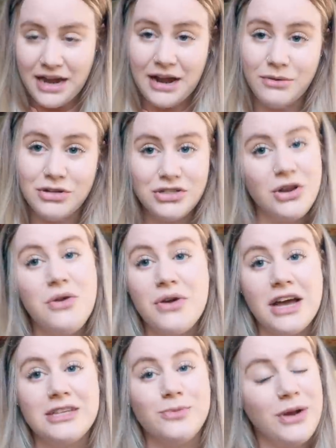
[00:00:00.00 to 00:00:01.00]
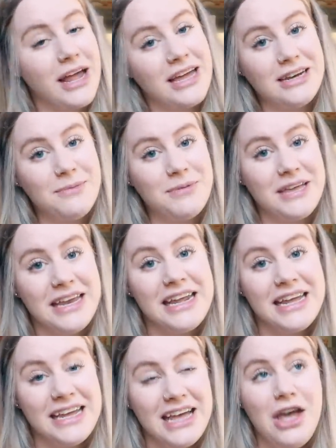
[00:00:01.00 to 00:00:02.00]
and I will show you guys what I end up
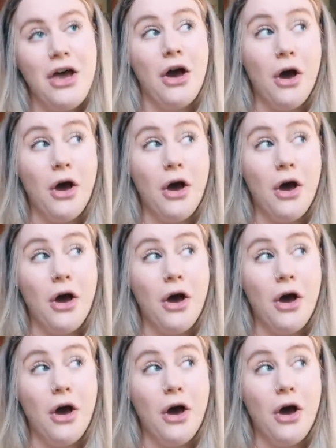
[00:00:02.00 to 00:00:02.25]
getting.